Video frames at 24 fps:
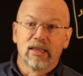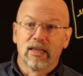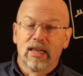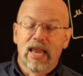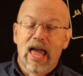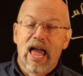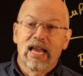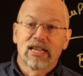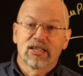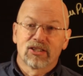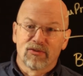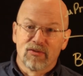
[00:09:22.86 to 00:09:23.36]
the
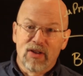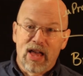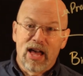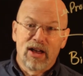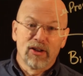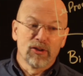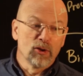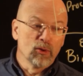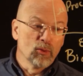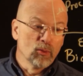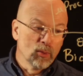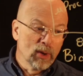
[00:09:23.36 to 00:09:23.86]
last
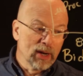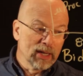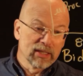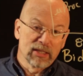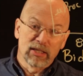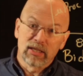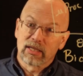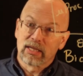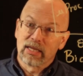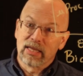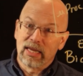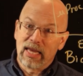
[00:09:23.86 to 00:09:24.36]
value
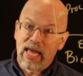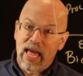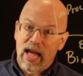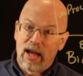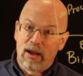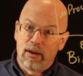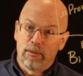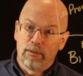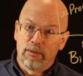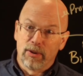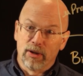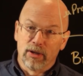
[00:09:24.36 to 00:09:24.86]
written to the
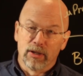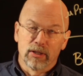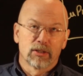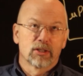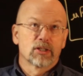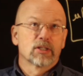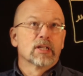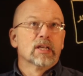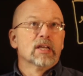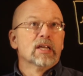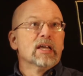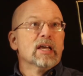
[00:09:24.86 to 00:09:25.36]

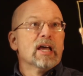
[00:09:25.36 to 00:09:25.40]
outputs